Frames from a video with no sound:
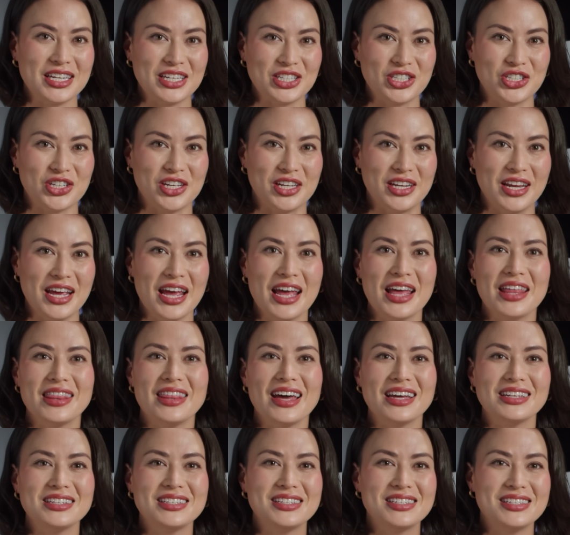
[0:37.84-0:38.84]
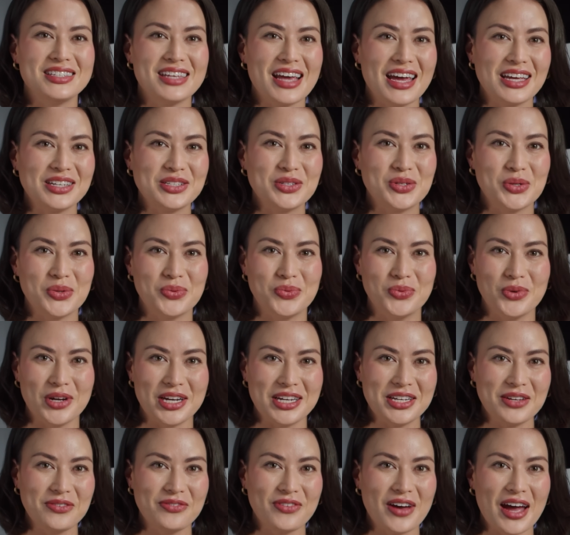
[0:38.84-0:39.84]
addition that's set to
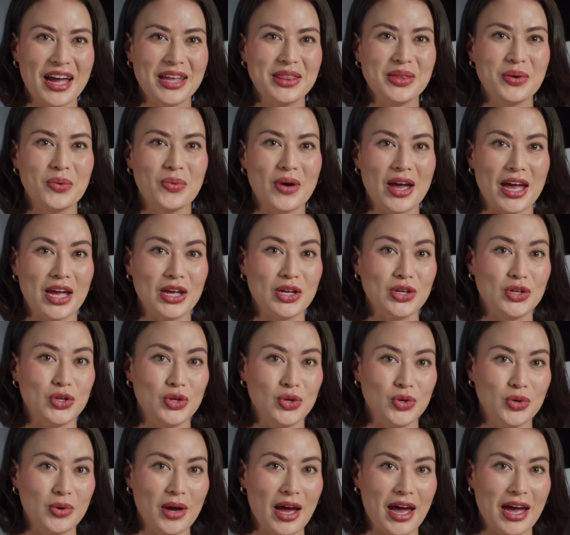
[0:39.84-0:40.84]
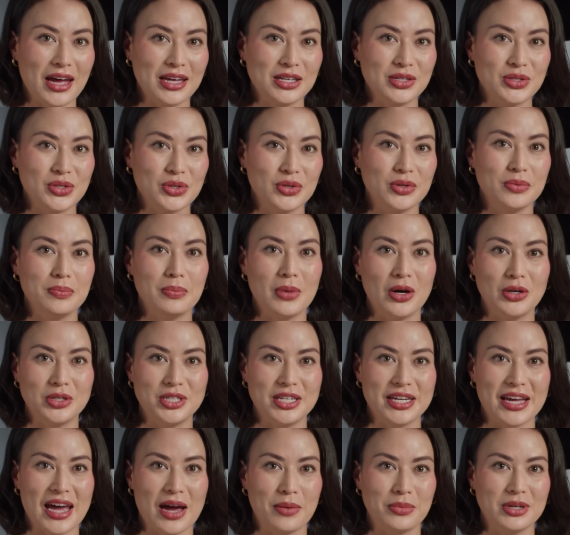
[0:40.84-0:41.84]
redefine the way you handle
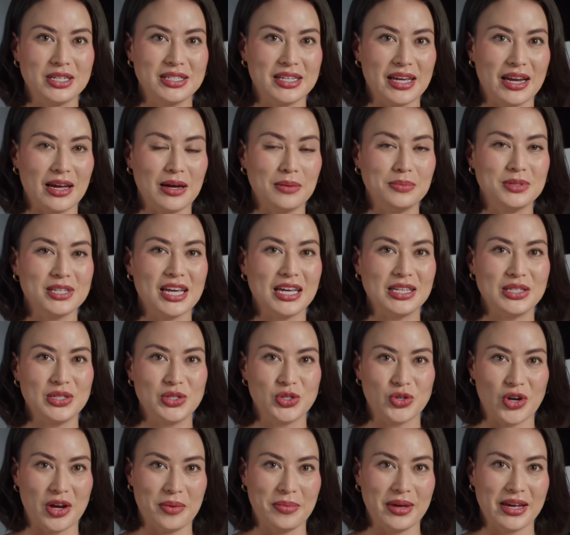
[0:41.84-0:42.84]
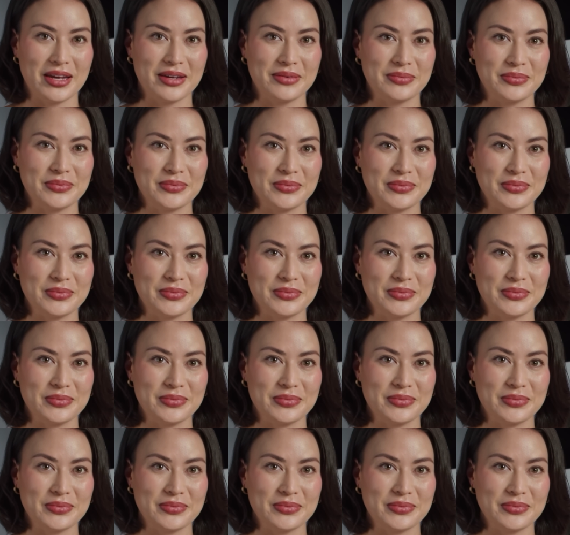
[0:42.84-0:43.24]
multi-camera setups and streaming.